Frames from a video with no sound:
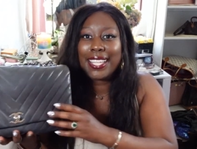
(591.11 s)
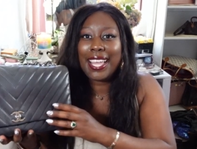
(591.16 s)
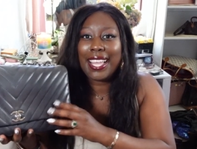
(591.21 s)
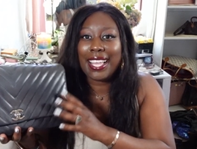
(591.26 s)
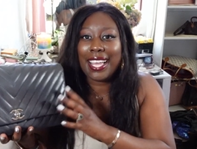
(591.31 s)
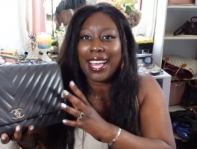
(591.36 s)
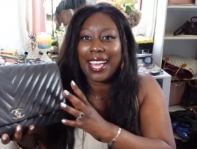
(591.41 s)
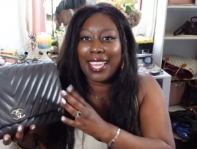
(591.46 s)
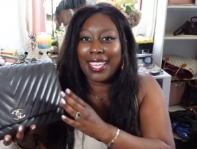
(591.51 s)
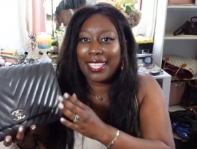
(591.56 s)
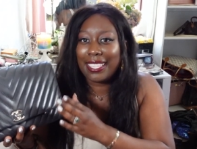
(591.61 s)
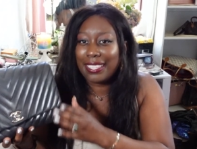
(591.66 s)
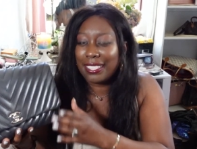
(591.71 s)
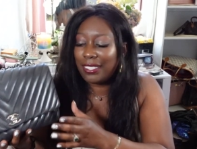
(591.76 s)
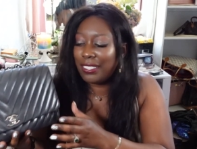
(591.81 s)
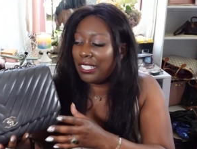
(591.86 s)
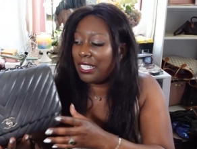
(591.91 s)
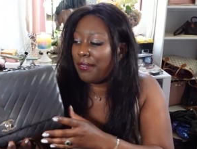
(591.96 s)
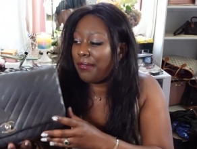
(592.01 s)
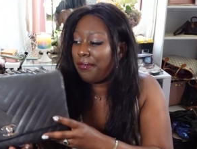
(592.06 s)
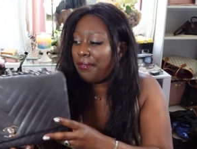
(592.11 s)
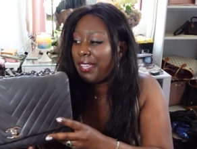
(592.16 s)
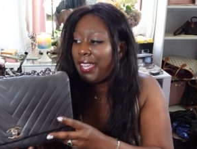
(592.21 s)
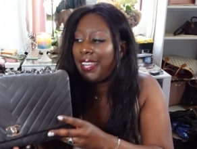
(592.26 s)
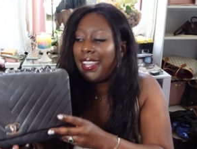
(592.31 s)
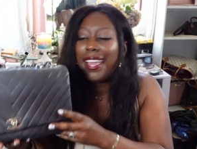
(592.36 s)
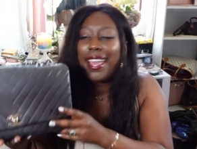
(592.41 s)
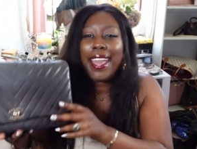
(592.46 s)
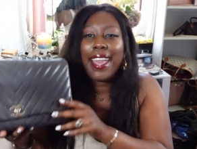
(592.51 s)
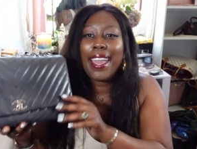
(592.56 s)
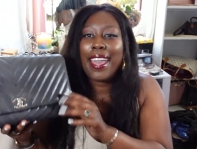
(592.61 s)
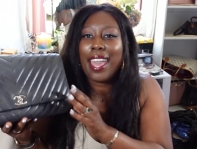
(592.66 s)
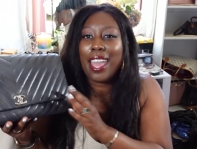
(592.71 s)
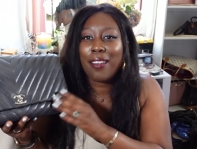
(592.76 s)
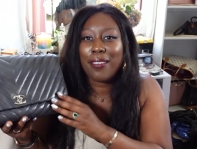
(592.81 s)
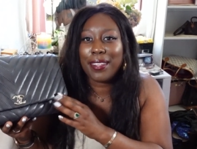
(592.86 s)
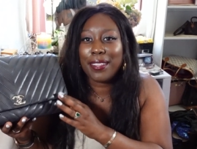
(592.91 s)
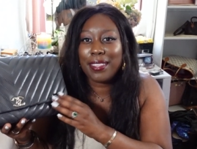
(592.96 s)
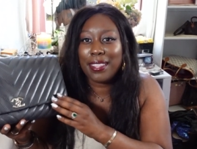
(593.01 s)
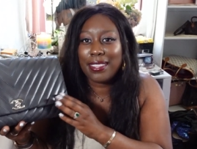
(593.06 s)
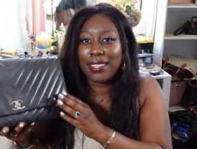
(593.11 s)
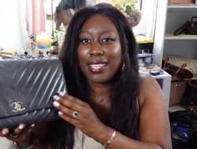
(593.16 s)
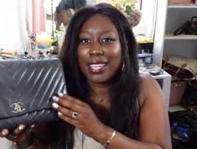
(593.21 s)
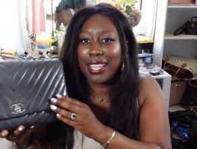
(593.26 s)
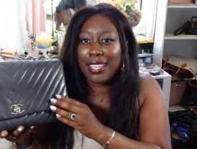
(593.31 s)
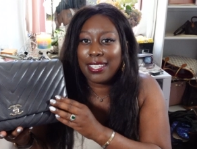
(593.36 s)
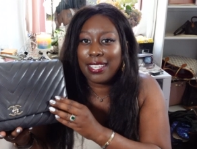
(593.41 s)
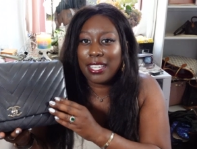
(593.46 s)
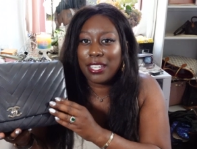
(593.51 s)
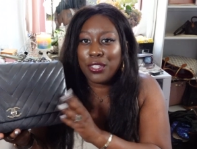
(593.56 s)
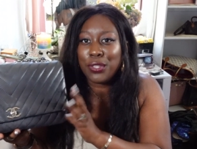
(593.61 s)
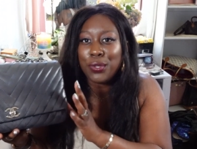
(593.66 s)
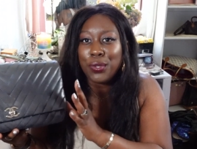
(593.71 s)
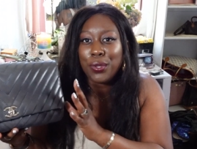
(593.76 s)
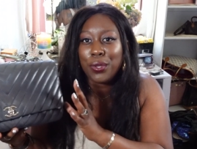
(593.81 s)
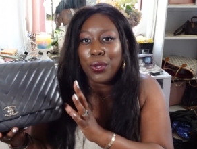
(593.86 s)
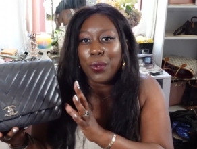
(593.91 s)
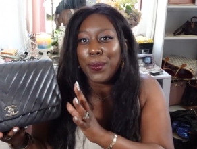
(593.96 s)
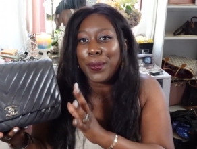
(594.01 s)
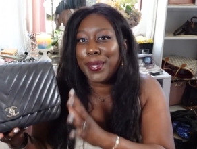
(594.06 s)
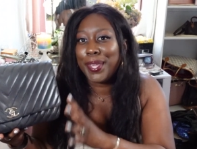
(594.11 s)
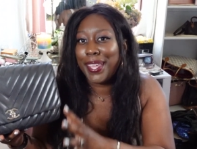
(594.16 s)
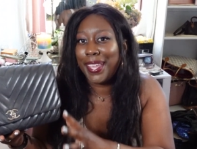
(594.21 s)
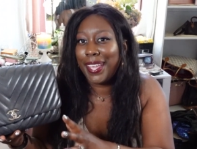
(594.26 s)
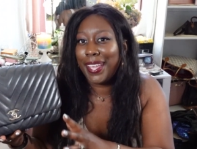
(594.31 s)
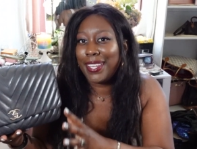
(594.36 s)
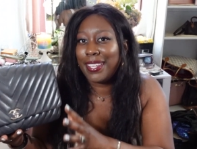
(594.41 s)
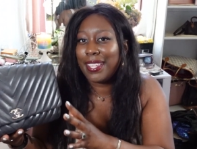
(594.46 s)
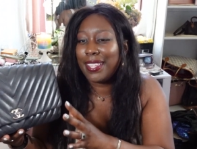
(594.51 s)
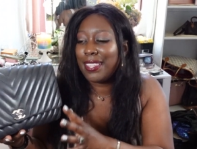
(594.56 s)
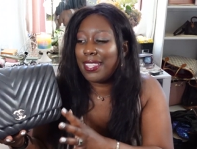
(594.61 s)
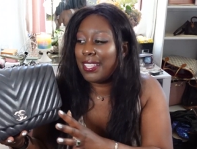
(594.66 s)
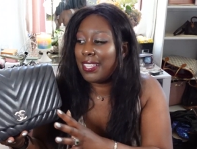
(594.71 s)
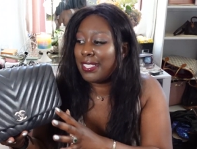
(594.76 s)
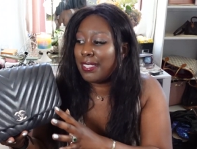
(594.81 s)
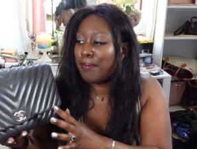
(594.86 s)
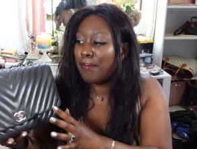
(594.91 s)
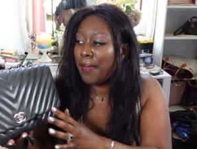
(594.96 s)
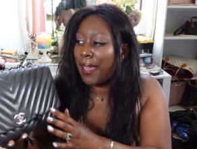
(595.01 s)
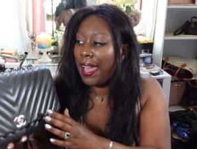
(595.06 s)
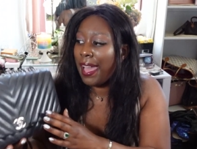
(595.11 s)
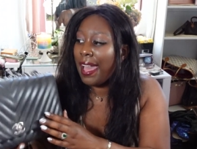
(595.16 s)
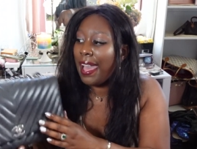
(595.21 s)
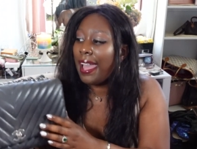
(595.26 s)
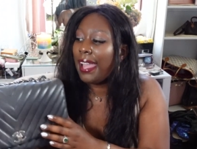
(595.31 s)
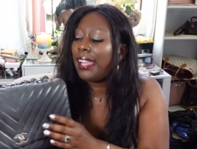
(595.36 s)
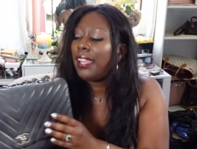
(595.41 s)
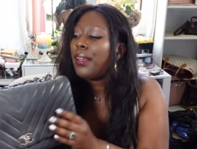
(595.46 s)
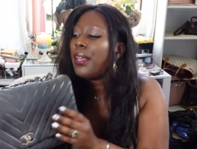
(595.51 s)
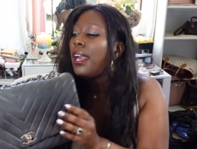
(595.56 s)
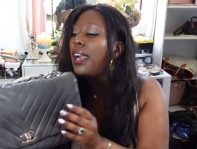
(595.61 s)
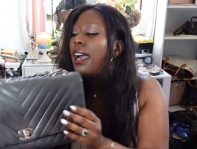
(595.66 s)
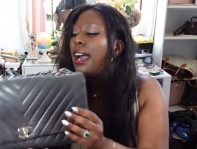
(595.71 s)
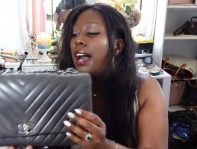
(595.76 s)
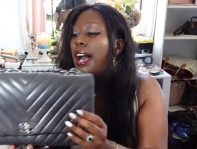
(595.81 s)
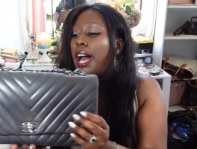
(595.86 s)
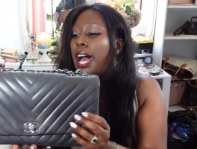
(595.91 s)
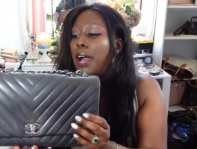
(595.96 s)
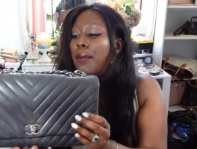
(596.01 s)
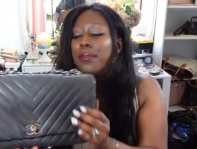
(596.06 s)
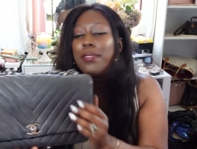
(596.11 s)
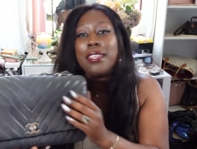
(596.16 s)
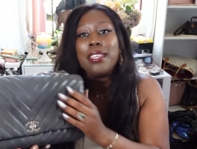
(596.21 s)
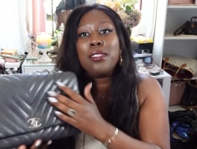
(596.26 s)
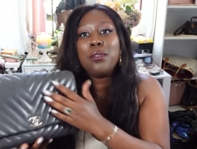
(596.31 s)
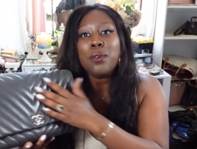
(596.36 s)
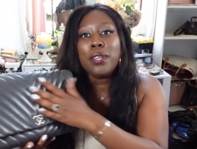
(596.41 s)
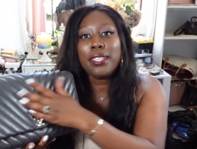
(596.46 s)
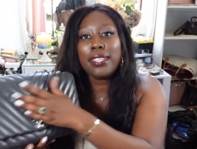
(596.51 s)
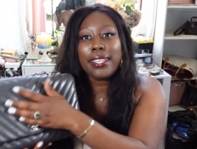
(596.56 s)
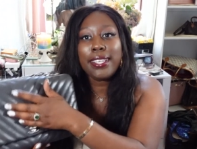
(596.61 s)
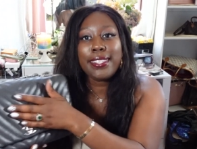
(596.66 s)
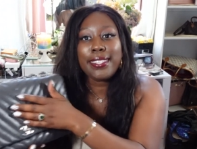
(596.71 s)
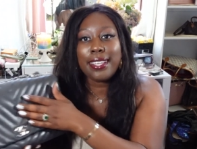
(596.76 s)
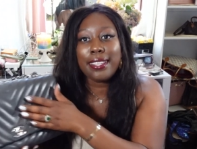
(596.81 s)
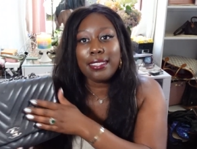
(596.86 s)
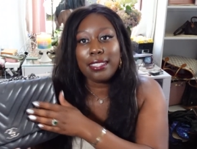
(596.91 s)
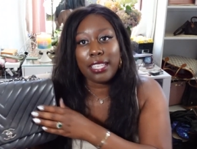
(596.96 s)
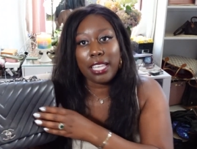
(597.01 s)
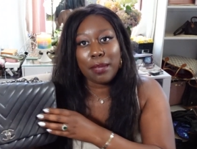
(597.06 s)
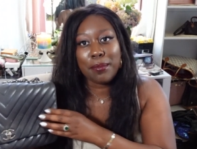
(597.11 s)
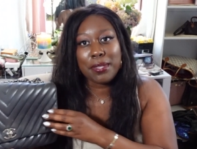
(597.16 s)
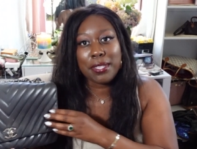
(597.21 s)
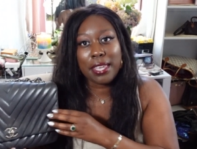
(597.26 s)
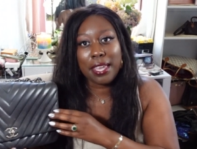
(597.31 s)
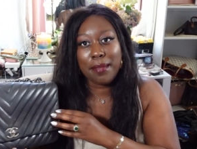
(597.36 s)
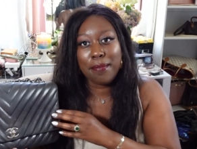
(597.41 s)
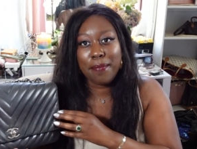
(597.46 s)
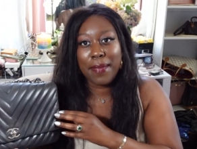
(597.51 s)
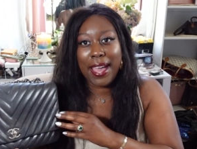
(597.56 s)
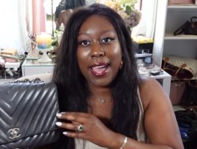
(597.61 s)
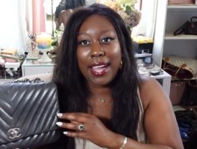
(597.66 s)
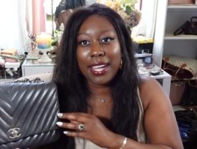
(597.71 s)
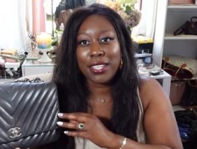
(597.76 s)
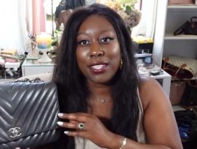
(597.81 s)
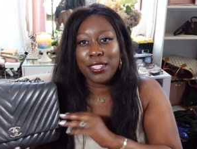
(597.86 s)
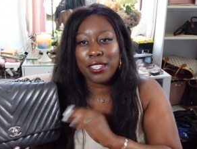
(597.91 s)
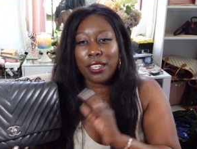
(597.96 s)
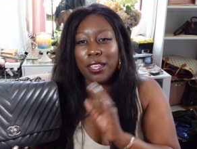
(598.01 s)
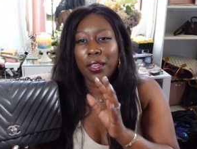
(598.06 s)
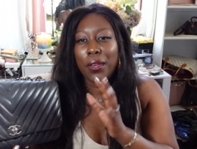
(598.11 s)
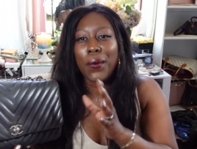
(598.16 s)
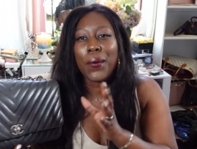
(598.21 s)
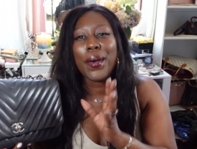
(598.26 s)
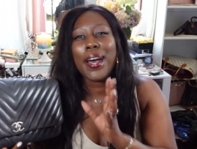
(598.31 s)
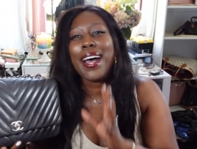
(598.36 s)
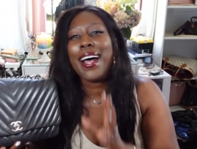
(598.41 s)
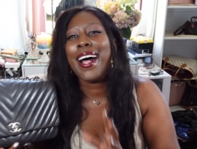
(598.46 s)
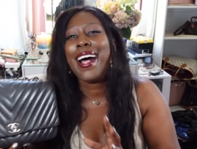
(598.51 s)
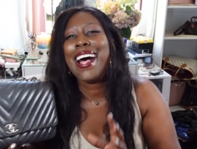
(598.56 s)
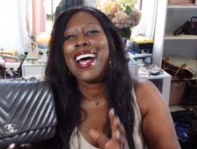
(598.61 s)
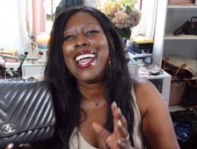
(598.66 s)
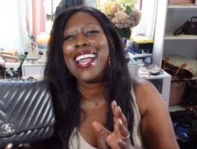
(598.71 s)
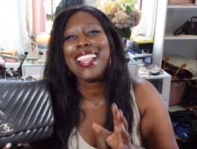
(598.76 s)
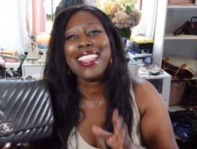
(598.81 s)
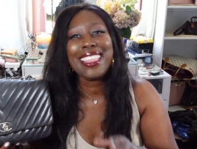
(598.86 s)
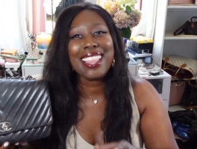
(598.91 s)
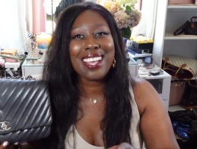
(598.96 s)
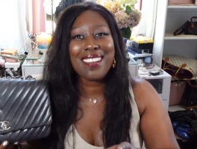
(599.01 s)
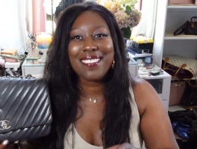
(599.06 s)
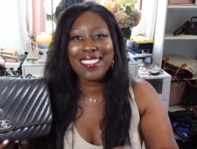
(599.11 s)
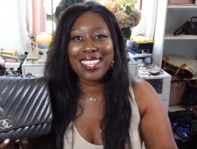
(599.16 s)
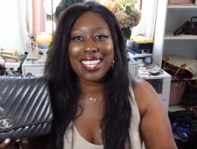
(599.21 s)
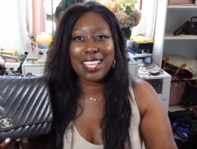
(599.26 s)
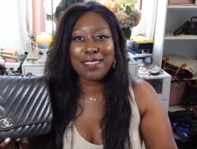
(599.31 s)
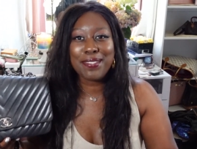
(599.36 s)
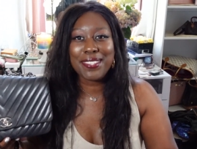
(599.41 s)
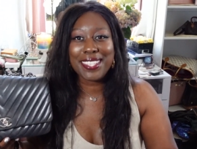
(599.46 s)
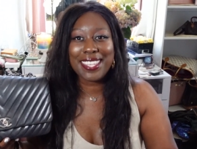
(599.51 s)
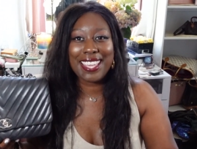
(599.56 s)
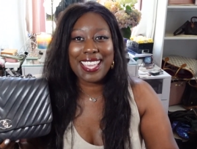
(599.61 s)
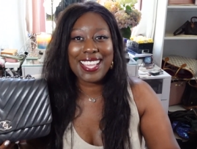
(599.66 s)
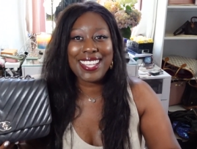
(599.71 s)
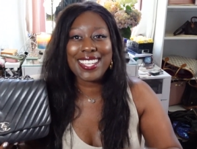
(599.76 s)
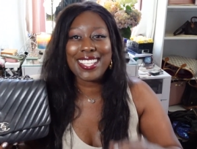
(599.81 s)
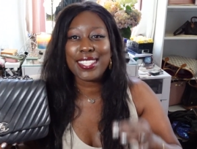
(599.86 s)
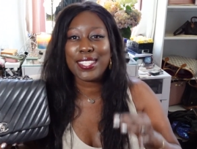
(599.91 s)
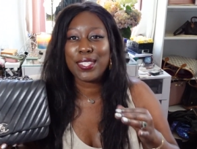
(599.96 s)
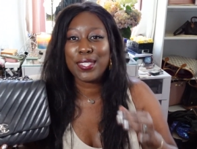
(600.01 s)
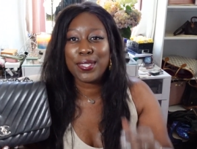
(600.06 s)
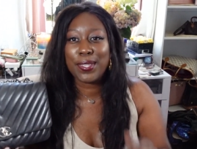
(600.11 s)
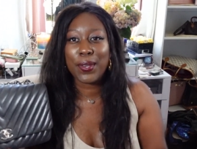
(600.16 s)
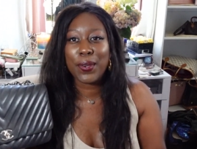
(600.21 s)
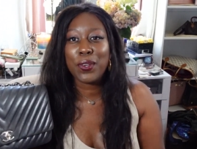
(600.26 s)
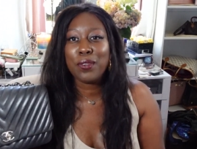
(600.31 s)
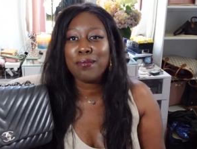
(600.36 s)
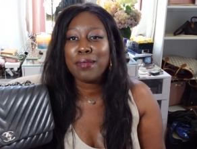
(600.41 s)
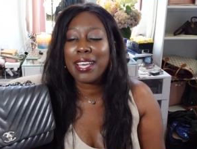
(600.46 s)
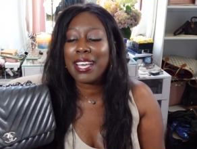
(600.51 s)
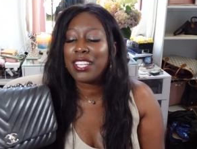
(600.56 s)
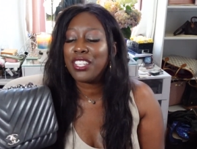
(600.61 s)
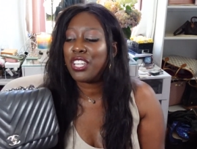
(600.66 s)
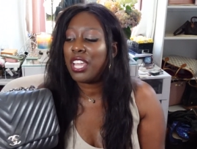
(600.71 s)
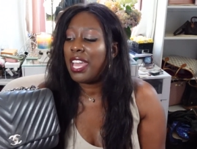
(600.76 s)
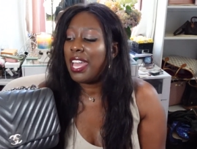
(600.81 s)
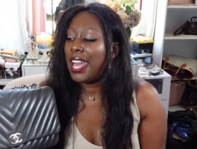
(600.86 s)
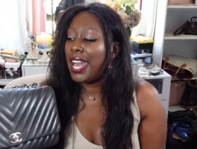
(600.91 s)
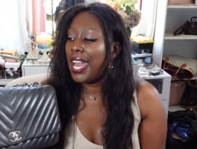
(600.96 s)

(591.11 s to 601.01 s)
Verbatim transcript: Like, I can literally fit everything that I need to in this bag. This one is a lambskin bag too. I love lambskin so much.